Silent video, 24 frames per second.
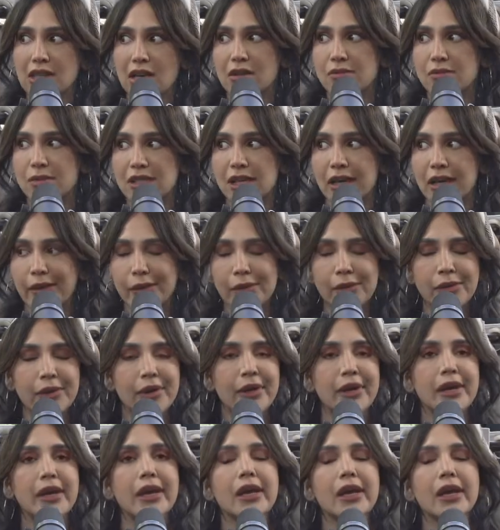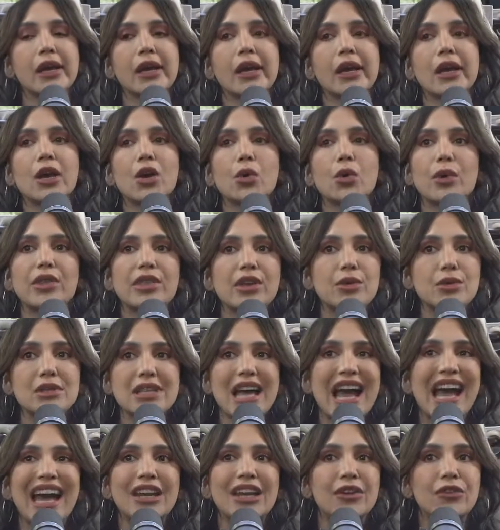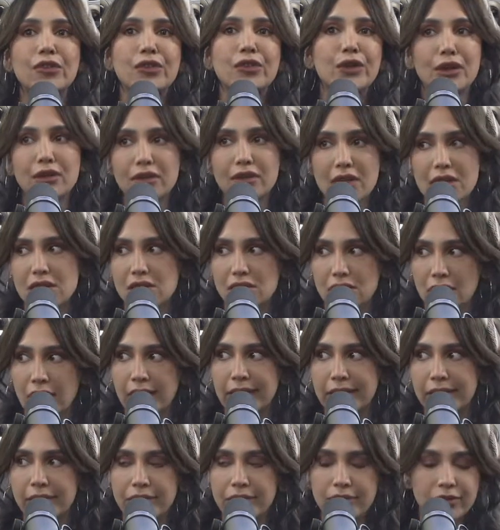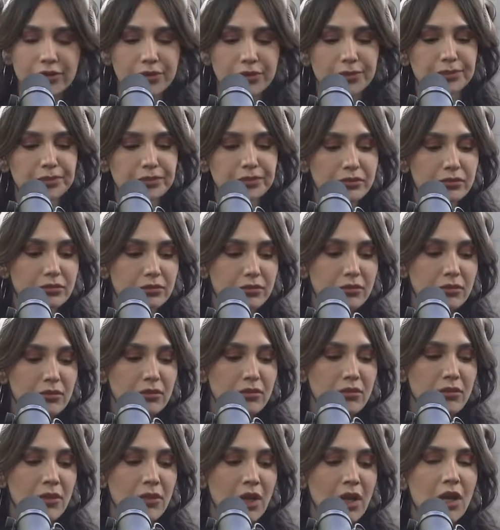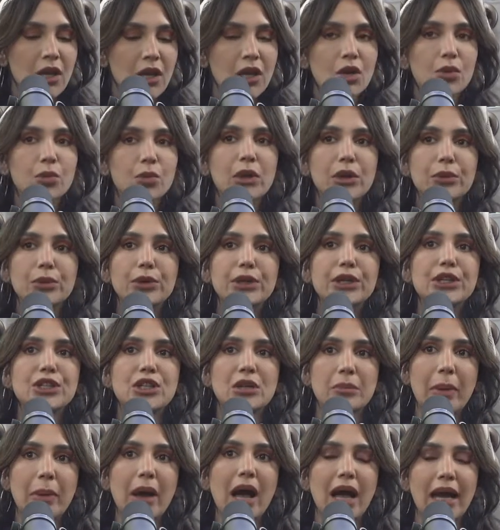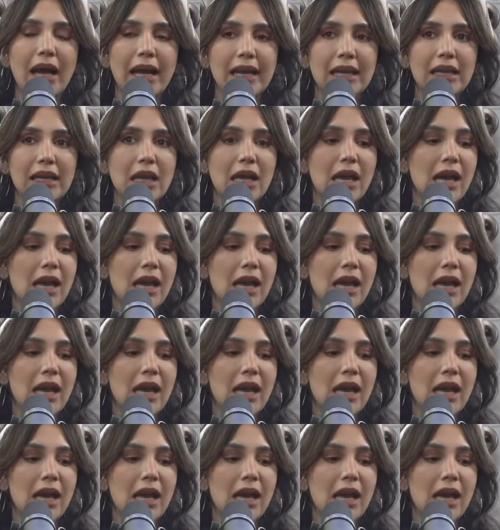terms now. when there was a handful of us, kind of. We were in Dubai,